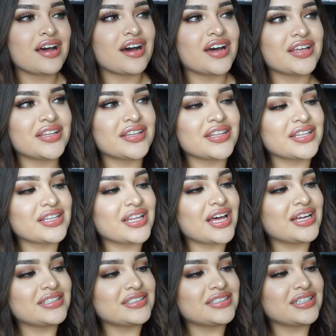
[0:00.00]
Other than
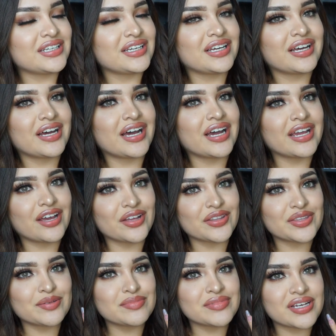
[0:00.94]
that, I
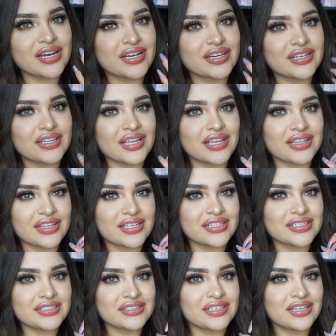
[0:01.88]
got them done like
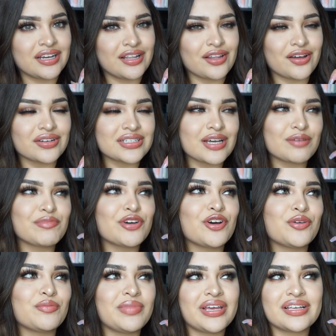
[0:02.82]
this a long time
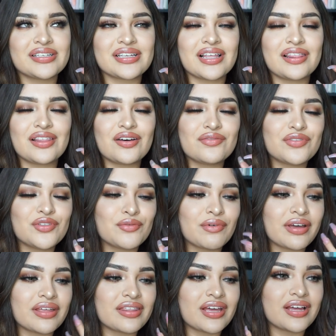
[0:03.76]
ago because I love the
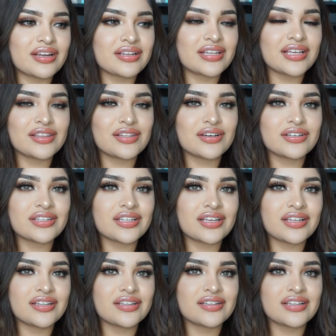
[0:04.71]
way that they looked
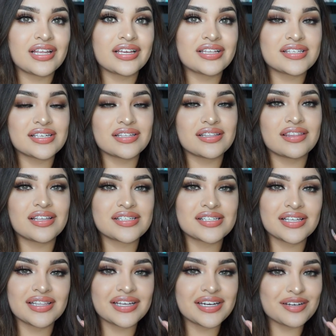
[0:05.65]
in, like, the
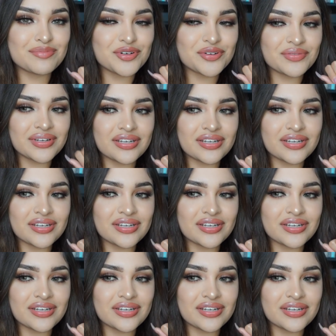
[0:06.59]
Selena movie.